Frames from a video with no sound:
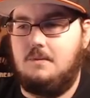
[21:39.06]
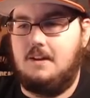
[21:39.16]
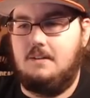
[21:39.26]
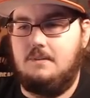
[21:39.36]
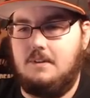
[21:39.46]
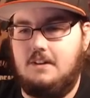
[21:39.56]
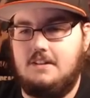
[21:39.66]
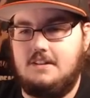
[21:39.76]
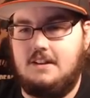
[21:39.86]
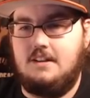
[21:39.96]
wait, where
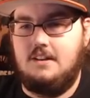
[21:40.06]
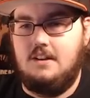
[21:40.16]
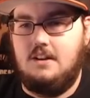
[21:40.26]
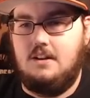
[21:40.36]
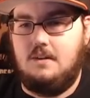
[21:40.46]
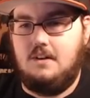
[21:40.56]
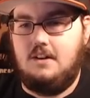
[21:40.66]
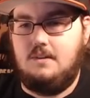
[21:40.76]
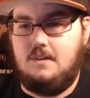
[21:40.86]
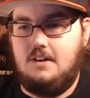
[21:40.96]
is he,
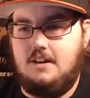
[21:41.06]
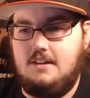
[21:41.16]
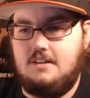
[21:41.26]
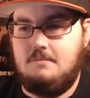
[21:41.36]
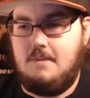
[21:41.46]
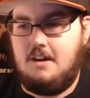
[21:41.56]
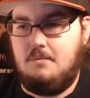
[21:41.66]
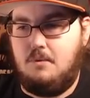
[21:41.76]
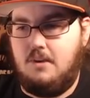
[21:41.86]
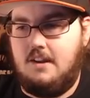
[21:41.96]
where is the better
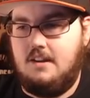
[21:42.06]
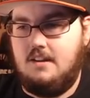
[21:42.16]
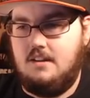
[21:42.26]
boy,